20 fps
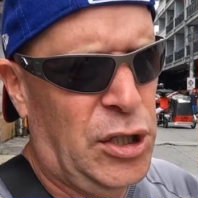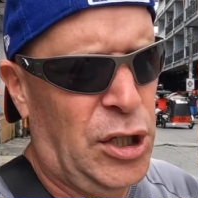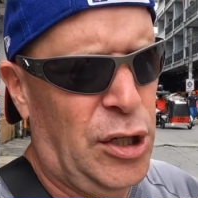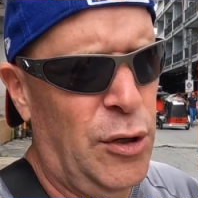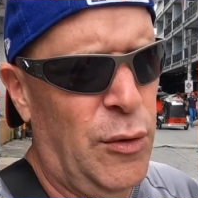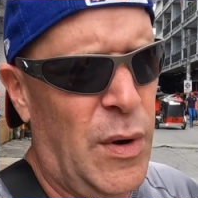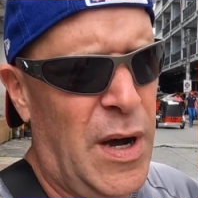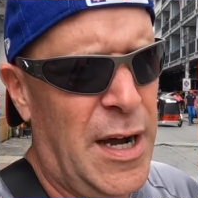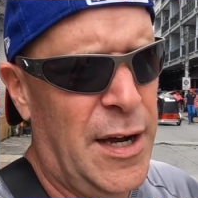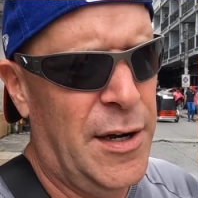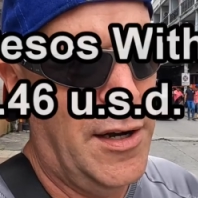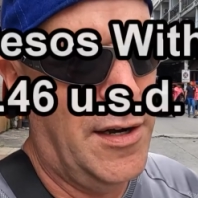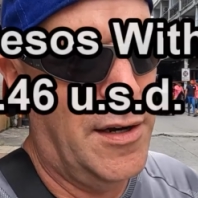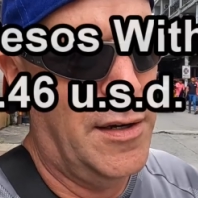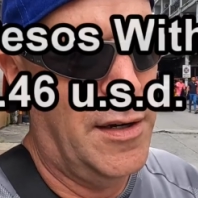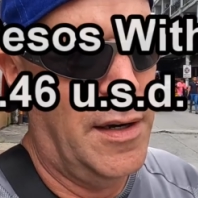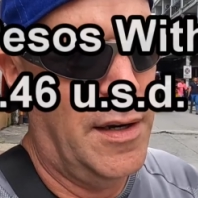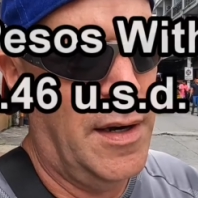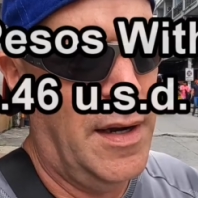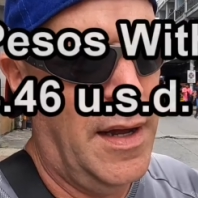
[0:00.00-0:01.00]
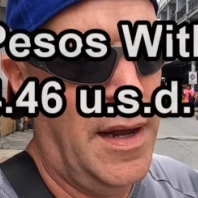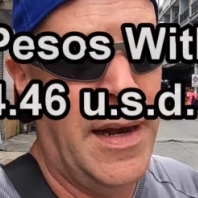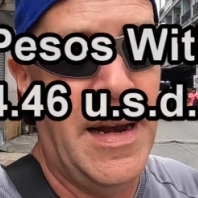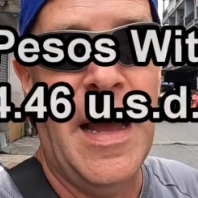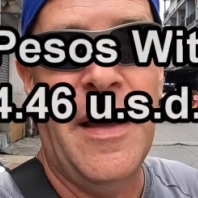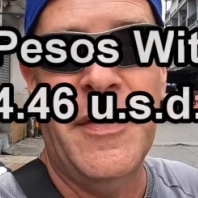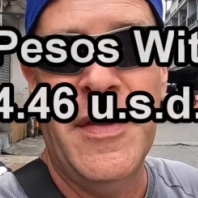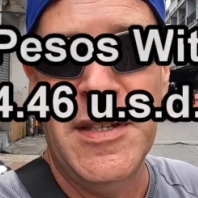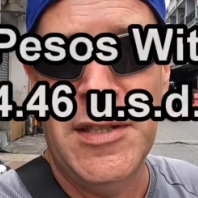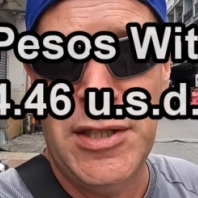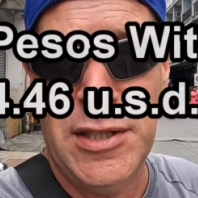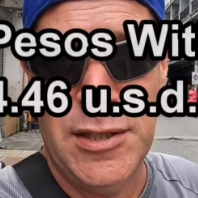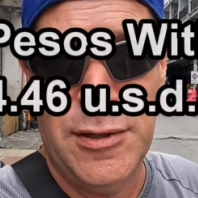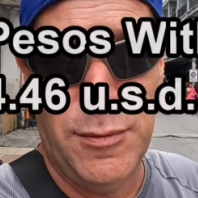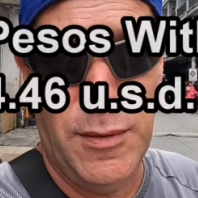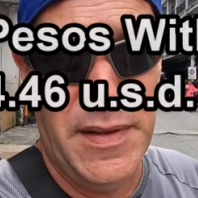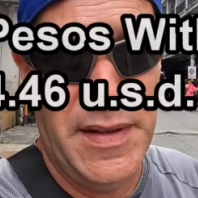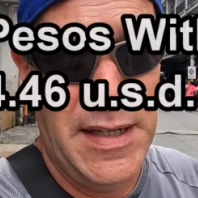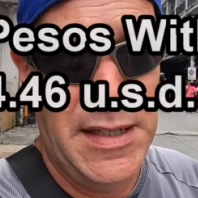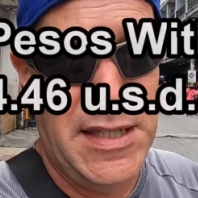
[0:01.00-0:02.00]
200, and now this
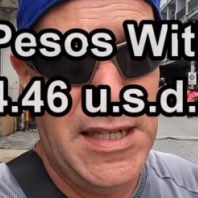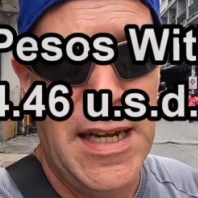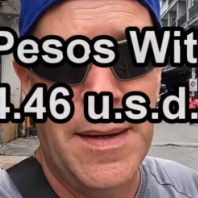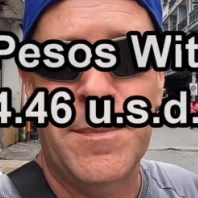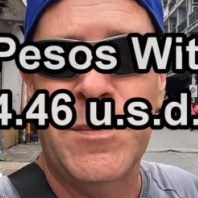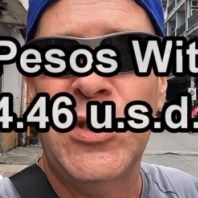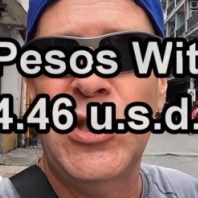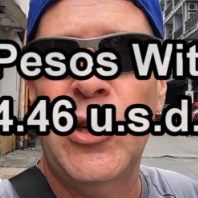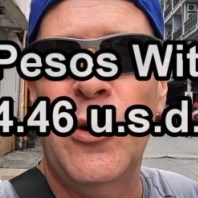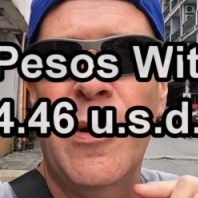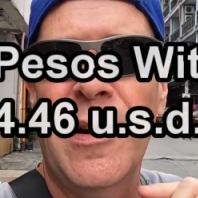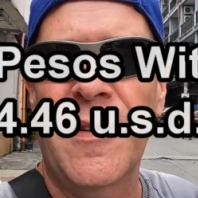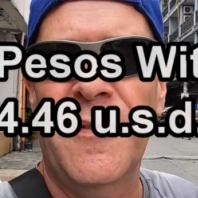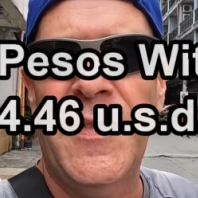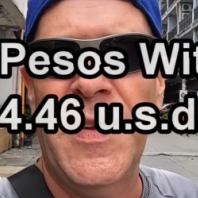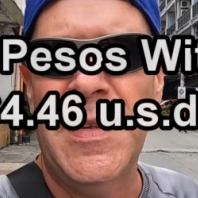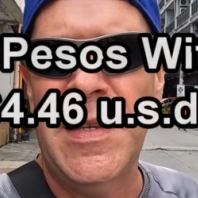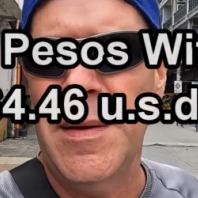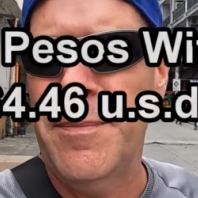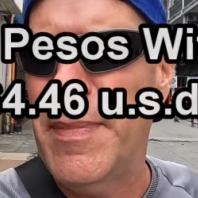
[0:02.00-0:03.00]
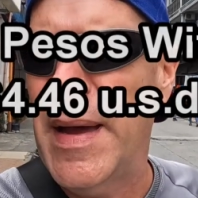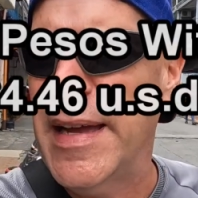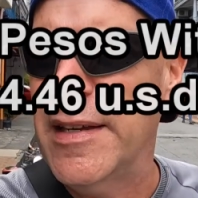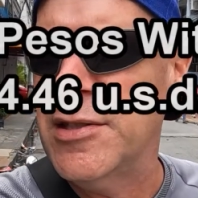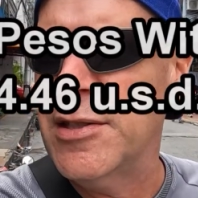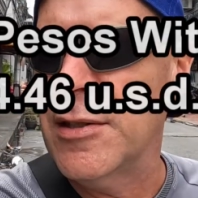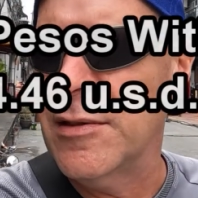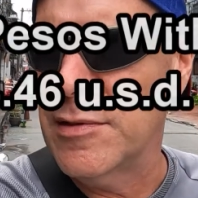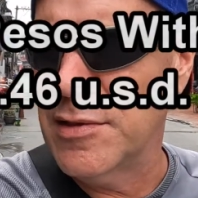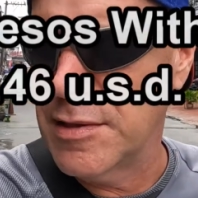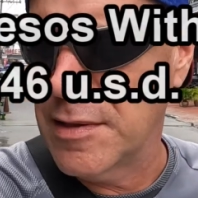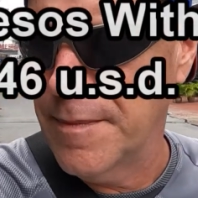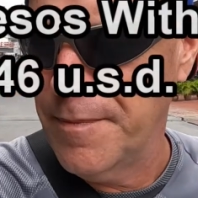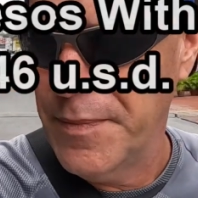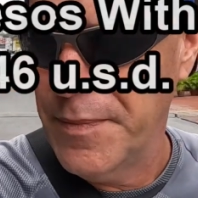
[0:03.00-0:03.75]
is with a tip, 250 pesos.